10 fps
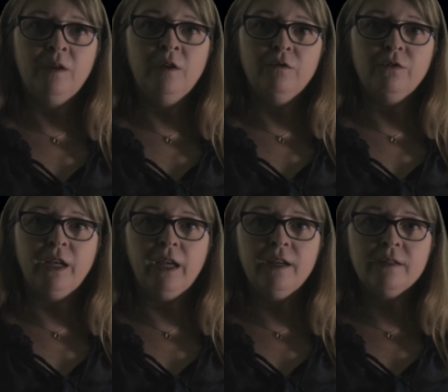
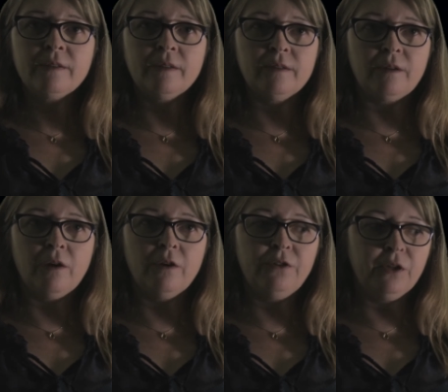Phonetics is
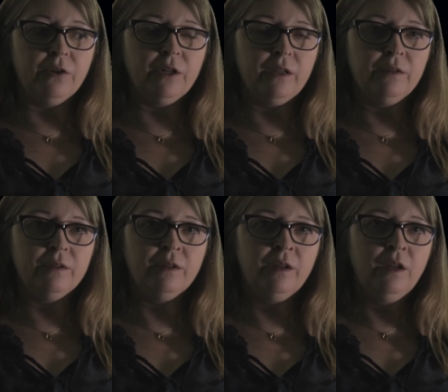all theory.
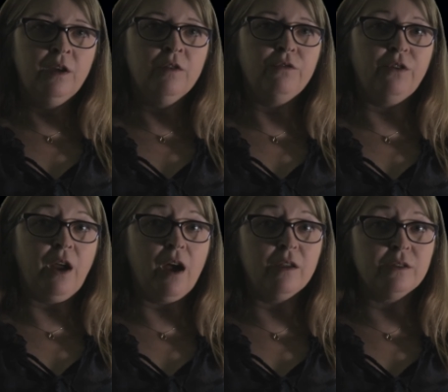
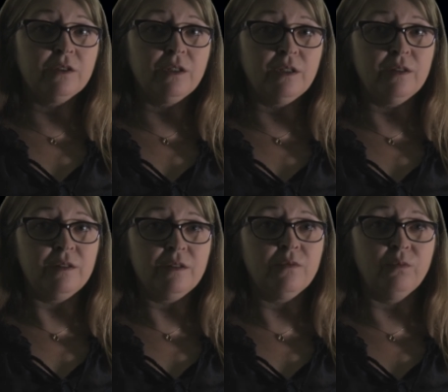Phonology
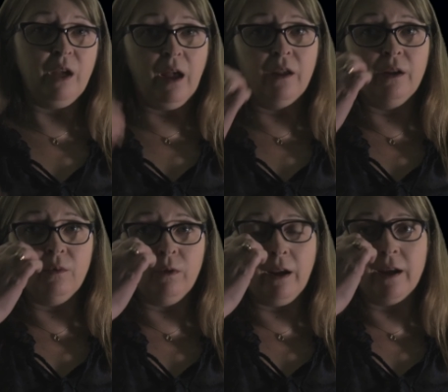is reality,
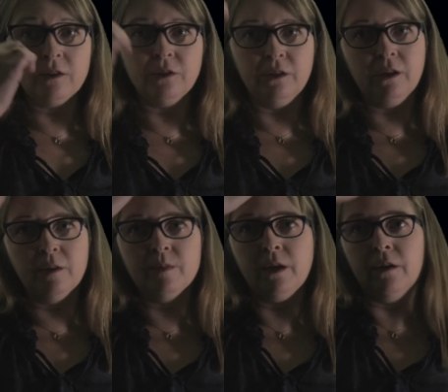what actually
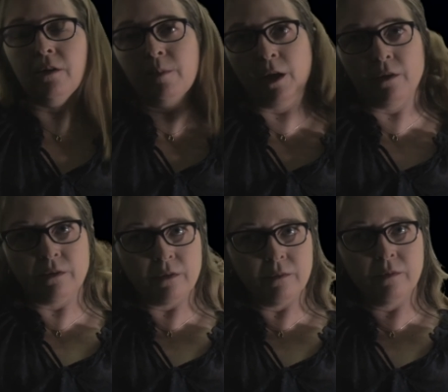comes out of your
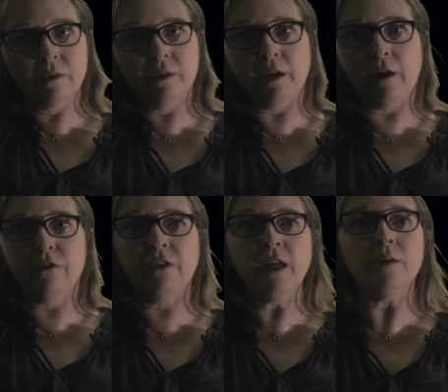mouth. Now
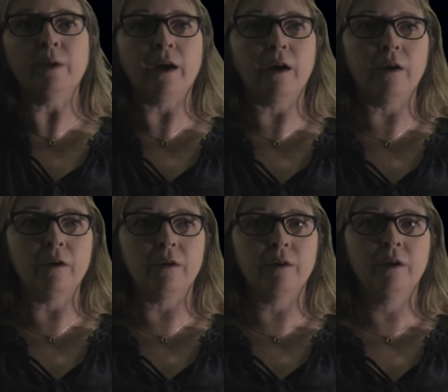think about,
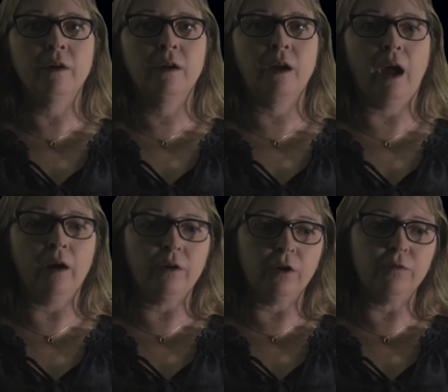I
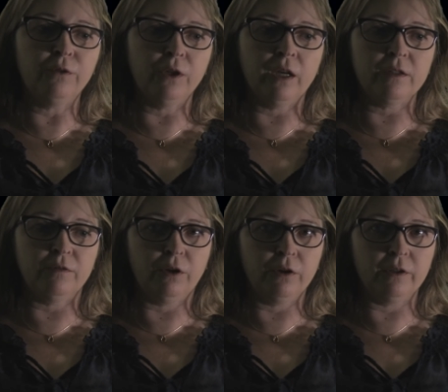don't know if you guys have
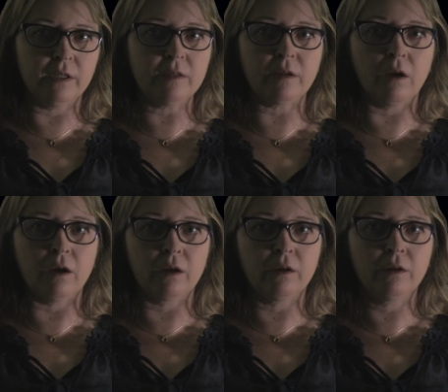heard this
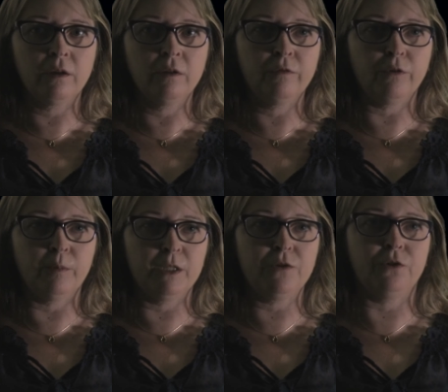song from
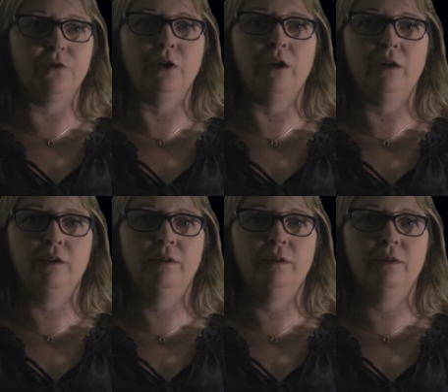Mr. Drake.